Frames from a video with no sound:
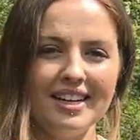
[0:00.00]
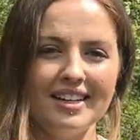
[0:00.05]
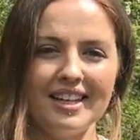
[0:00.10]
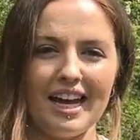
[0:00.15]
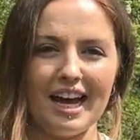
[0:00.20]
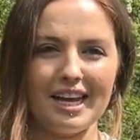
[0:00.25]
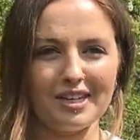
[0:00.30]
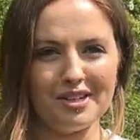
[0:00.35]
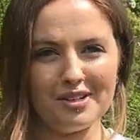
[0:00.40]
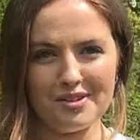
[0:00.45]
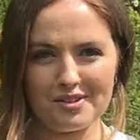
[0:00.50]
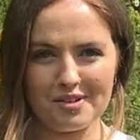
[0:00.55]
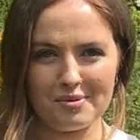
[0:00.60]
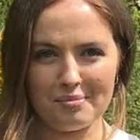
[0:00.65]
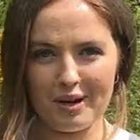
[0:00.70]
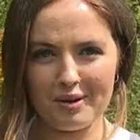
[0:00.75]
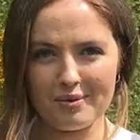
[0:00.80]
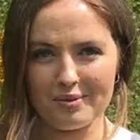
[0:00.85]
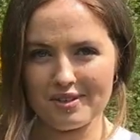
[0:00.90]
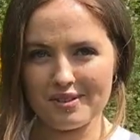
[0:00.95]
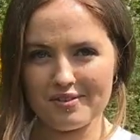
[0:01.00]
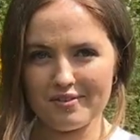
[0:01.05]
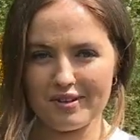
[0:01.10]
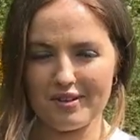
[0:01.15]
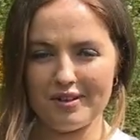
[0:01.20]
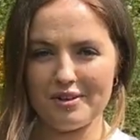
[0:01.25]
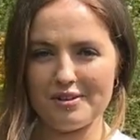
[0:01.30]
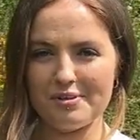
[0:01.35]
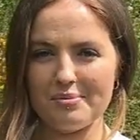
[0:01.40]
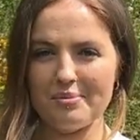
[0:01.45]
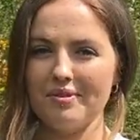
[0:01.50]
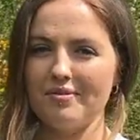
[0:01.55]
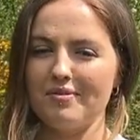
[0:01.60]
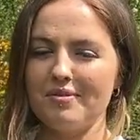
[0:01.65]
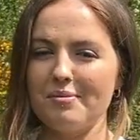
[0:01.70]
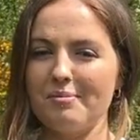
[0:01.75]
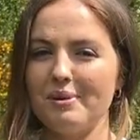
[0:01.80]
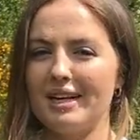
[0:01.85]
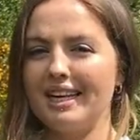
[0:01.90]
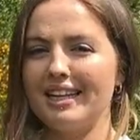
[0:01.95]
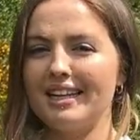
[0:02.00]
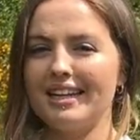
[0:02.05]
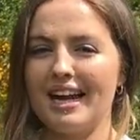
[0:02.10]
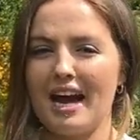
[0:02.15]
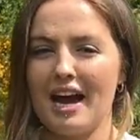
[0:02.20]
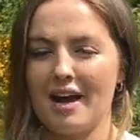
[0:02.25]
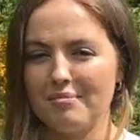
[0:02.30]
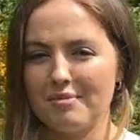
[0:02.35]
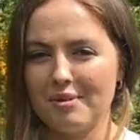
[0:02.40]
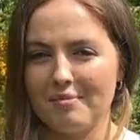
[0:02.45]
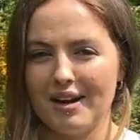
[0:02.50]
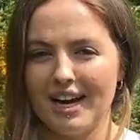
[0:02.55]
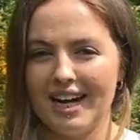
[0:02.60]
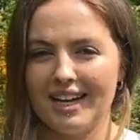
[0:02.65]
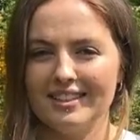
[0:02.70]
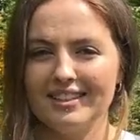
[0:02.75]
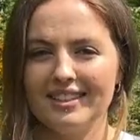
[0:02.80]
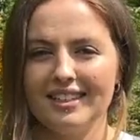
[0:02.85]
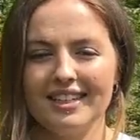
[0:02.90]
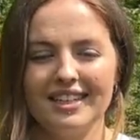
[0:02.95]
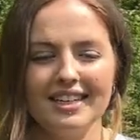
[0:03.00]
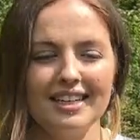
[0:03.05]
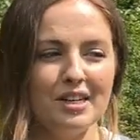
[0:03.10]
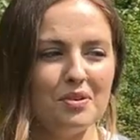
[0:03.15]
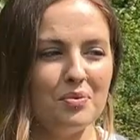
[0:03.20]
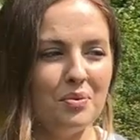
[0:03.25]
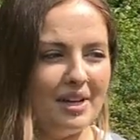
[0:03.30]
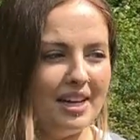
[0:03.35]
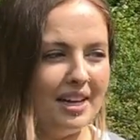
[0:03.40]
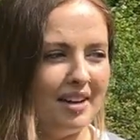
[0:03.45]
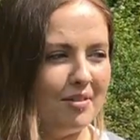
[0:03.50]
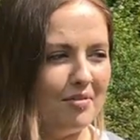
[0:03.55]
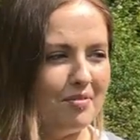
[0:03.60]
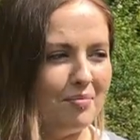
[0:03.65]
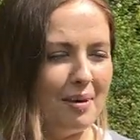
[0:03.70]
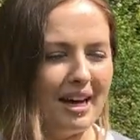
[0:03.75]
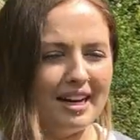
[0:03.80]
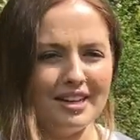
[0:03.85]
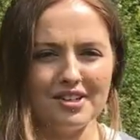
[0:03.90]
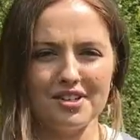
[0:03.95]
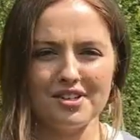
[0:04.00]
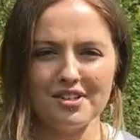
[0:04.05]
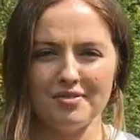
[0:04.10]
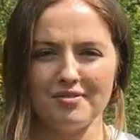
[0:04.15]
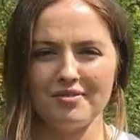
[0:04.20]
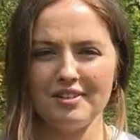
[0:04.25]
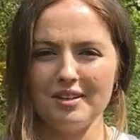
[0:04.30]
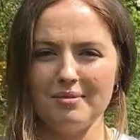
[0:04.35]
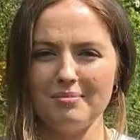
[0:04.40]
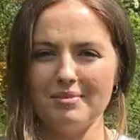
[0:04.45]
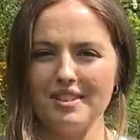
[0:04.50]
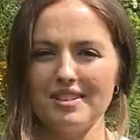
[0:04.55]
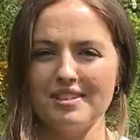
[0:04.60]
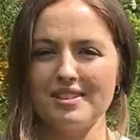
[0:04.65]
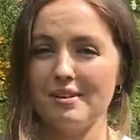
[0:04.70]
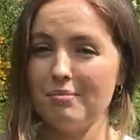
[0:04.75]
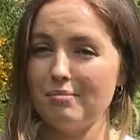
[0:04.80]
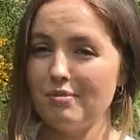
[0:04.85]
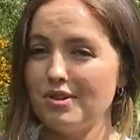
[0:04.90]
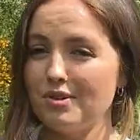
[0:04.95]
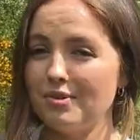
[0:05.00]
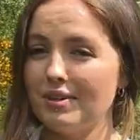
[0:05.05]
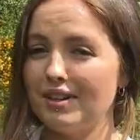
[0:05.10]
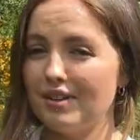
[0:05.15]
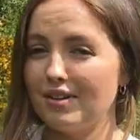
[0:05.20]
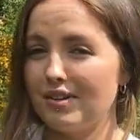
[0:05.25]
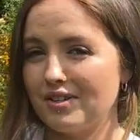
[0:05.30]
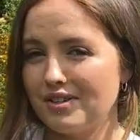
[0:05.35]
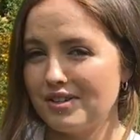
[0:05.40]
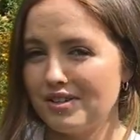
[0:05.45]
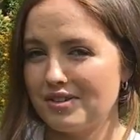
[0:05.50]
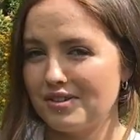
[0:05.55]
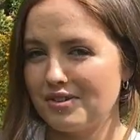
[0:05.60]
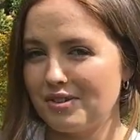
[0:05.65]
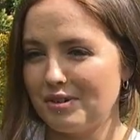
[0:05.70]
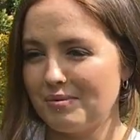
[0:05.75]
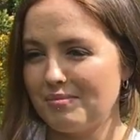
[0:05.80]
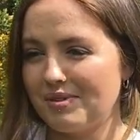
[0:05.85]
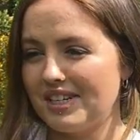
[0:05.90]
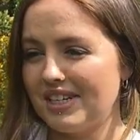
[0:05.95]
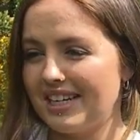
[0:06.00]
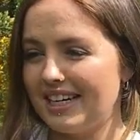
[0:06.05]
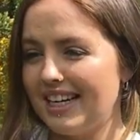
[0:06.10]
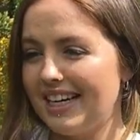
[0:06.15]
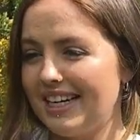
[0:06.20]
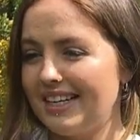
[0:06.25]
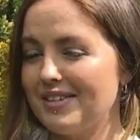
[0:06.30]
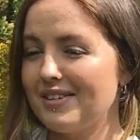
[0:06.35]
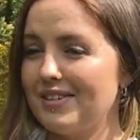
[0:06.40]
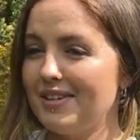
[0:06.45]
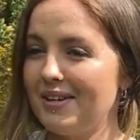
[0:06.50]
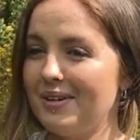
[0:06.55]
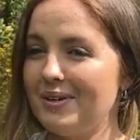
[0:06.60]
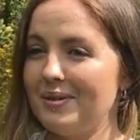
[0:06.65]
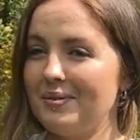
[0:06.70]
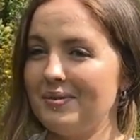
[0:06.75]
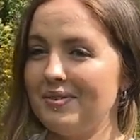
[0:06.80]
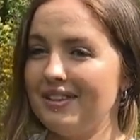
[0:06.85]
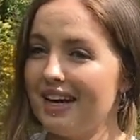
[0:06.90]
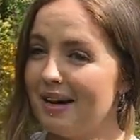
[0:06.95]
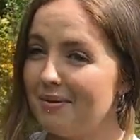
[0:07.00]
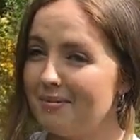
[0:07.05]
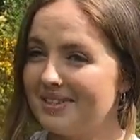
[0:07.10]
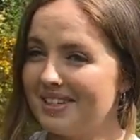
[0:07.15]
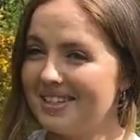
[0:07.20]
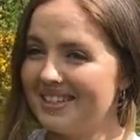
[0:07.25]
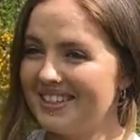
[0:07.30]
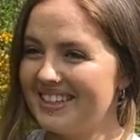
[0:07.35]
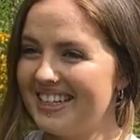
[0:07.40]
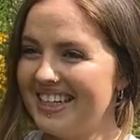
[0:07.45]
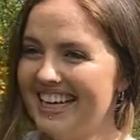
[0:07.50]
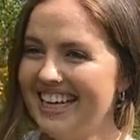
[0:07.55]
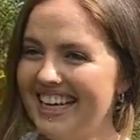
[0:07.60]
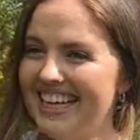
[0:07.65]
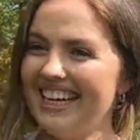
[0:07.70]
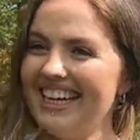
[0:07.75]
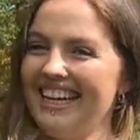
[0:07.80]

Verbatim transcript: Thank you to my wonderful husband for being the cameraman. We have managed to film this in between thunderstorms today, so that was lucky.